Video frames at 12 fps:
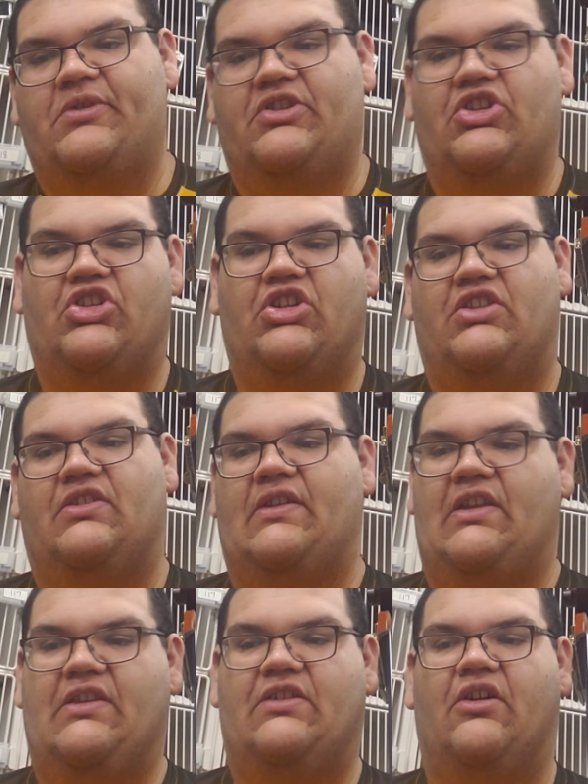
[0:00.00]
position, it's an
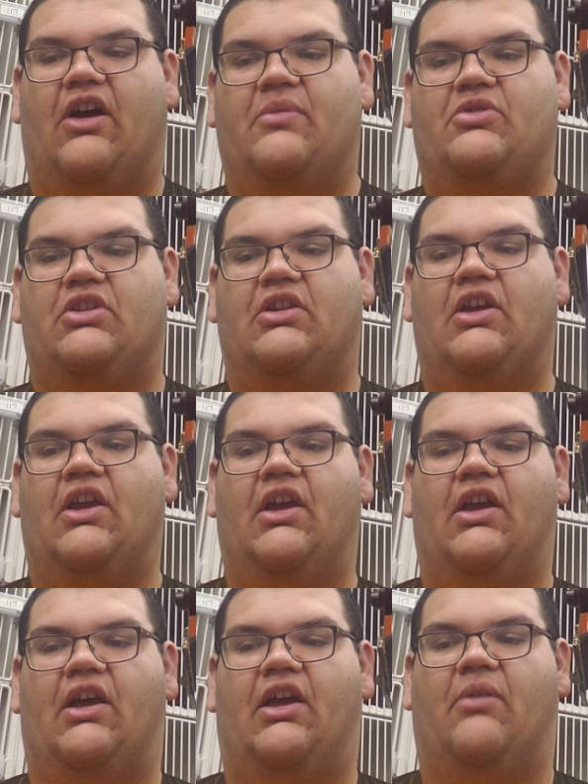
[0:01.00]
easier option,
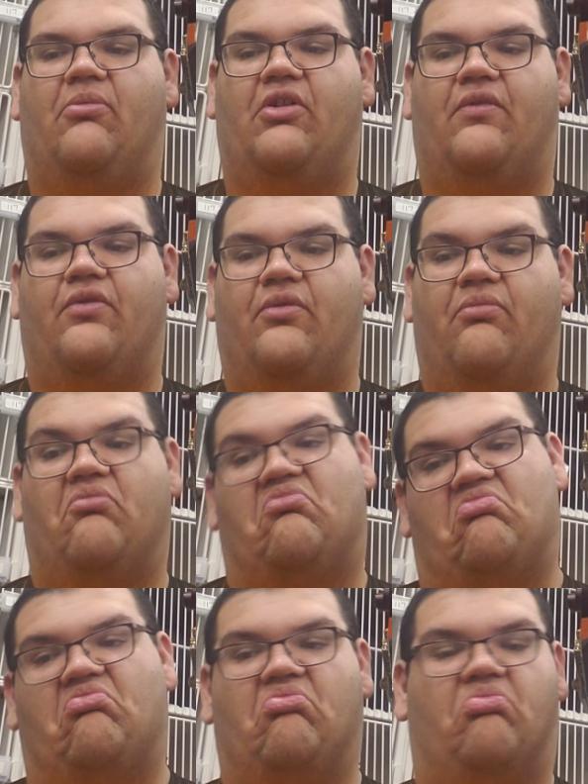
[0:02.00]
but for
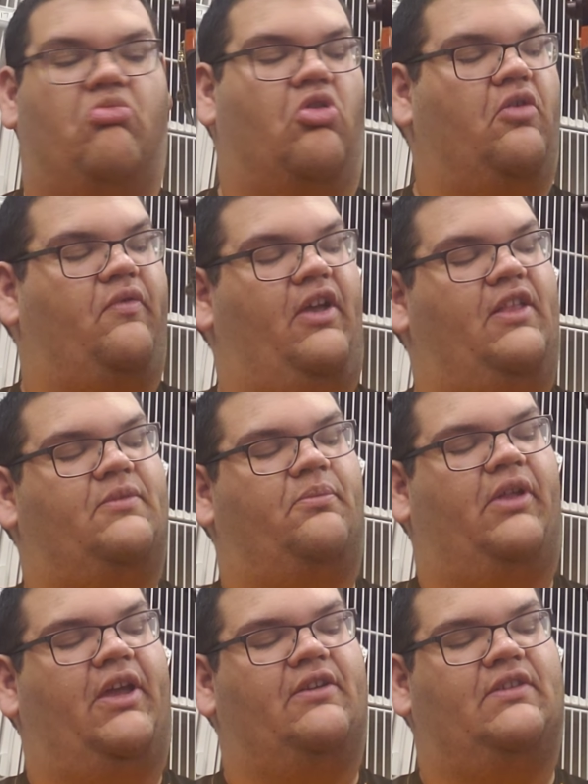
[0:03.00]
more advanced
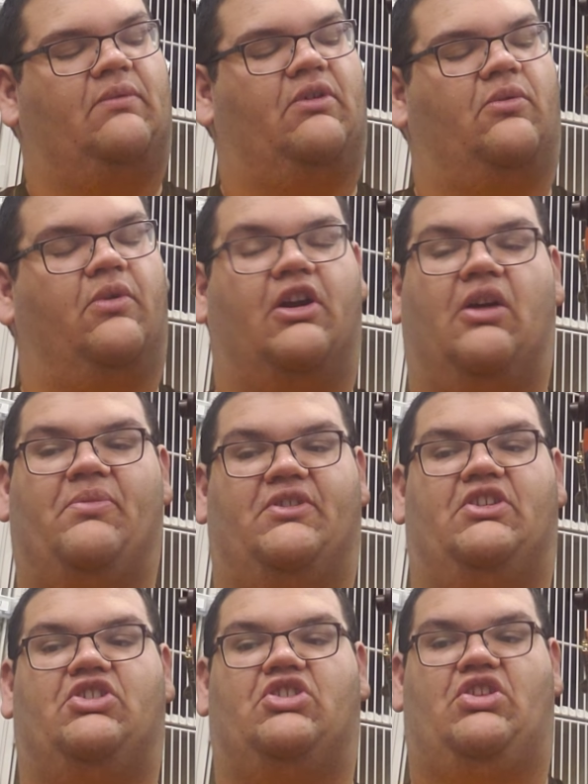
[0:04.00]
players that want to work on
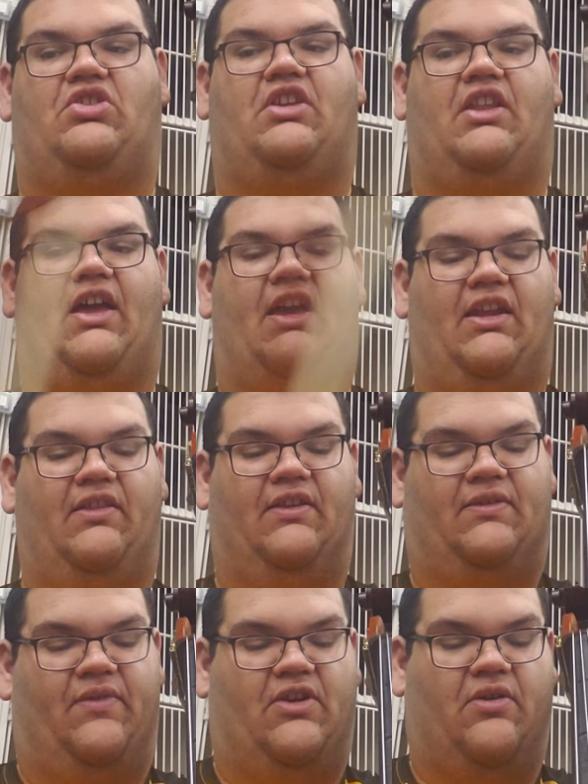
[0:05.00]
position, you can add in
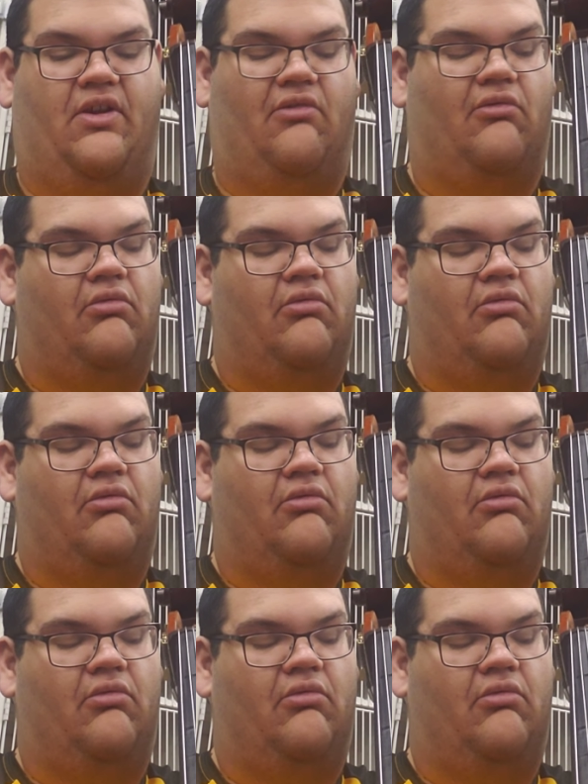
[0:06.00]
this fingering.